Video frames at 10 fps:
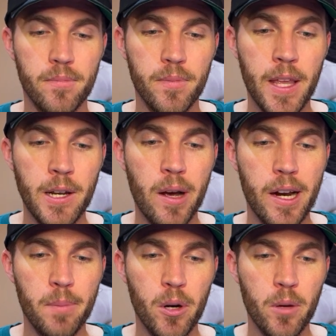They know
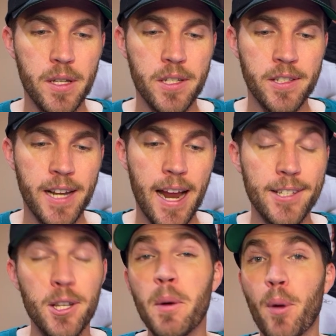how to build them in Cincinnati.
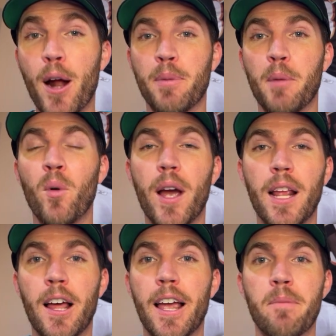Someone brought up the
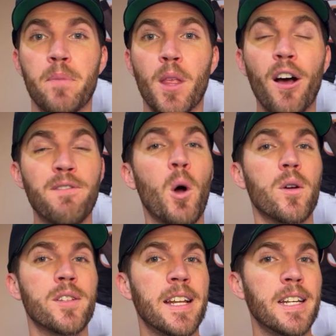point, like, of
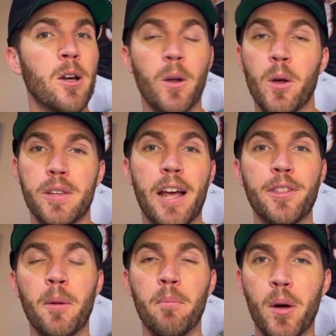course Andy Dalton goes out
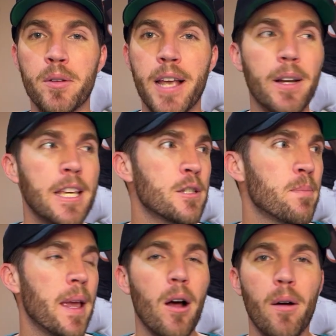there and balls out. He
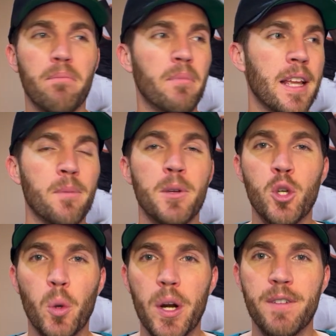spent like the
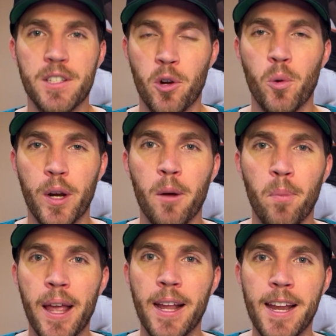majority of his career
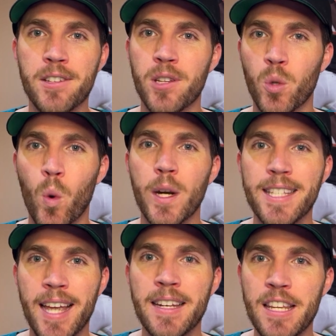playing against the
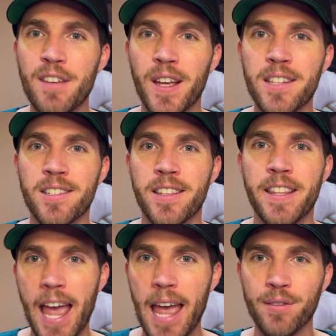2010 defenses in
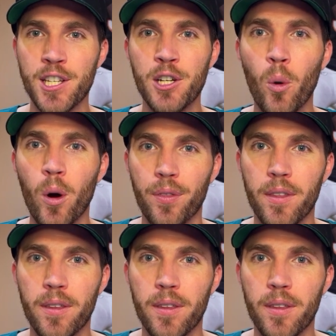the AFC North.